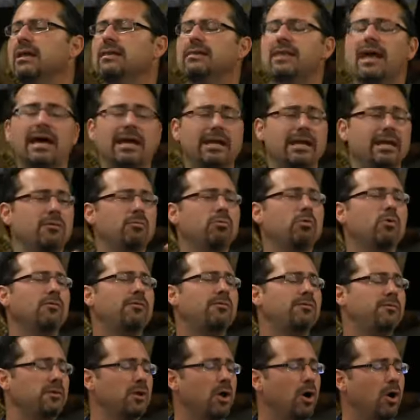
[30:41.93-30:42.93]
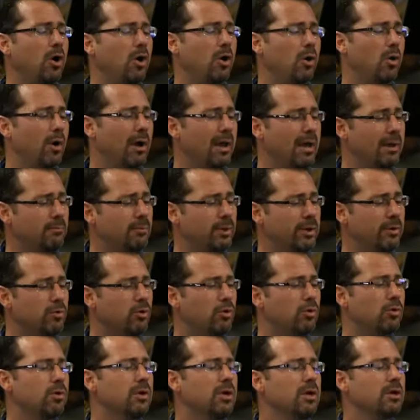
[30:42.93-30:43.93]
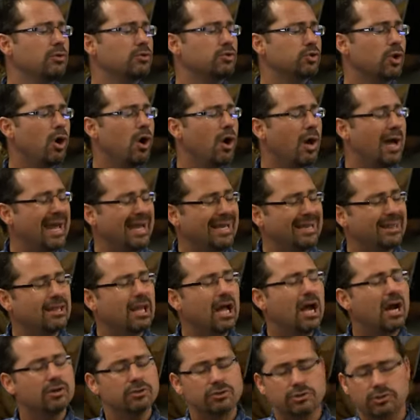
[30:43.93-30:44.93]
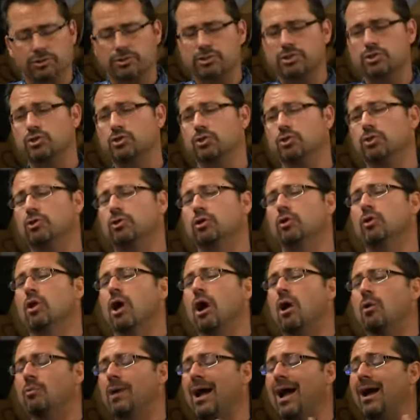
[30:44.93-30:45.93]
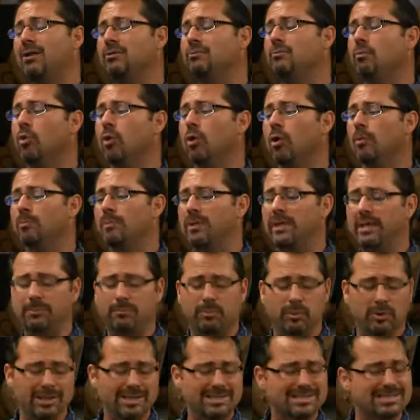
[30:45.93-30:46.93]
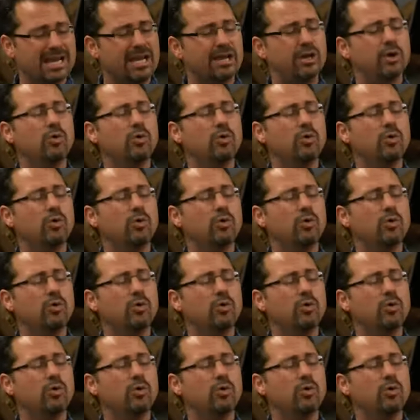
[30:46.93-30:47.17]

that it will flow and we will Draw a larger circle around more people and say,